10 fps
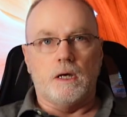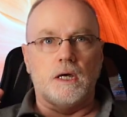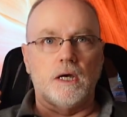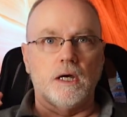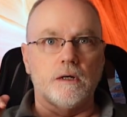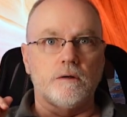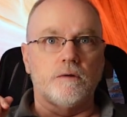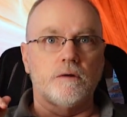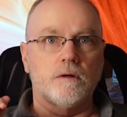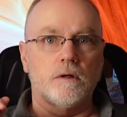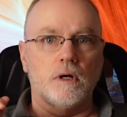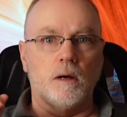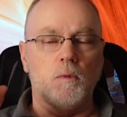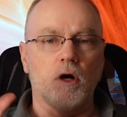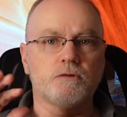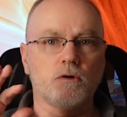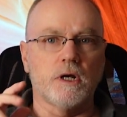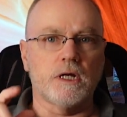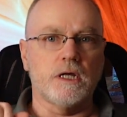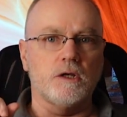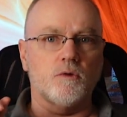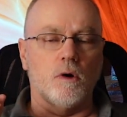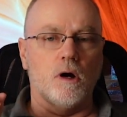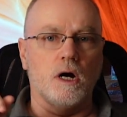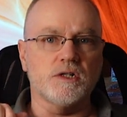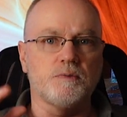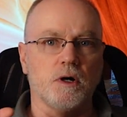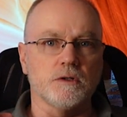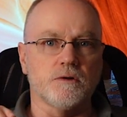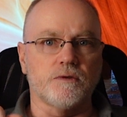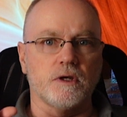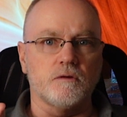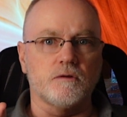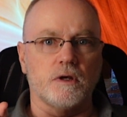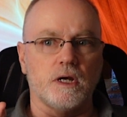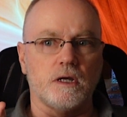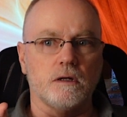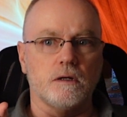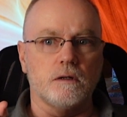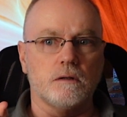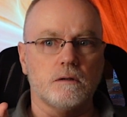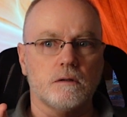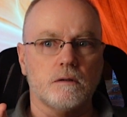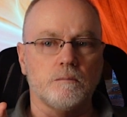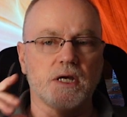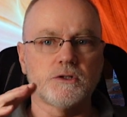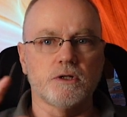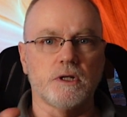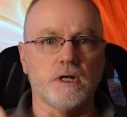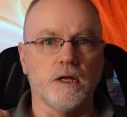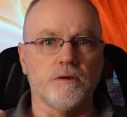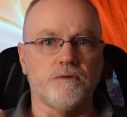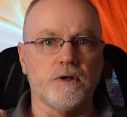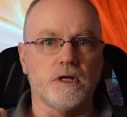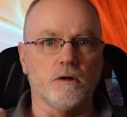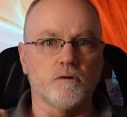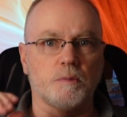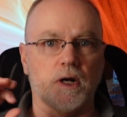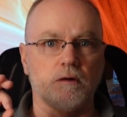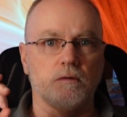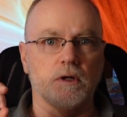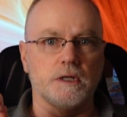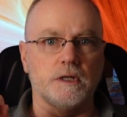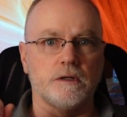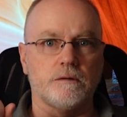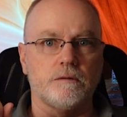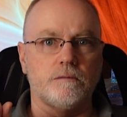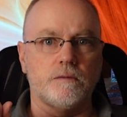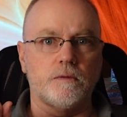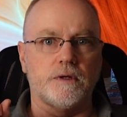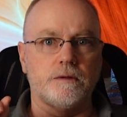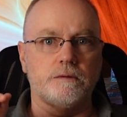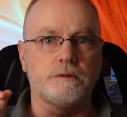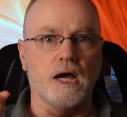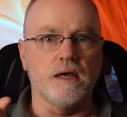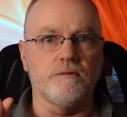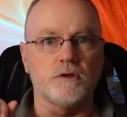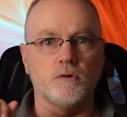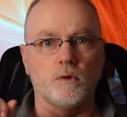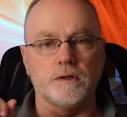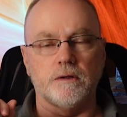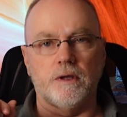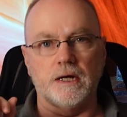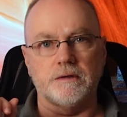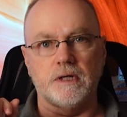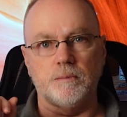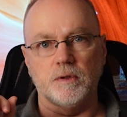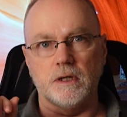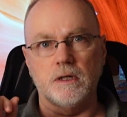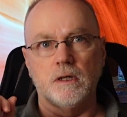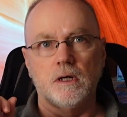And I'm also going to get into a hodgepodge of things that I mentioned in other videos, but I really didn't dive into it that deeply.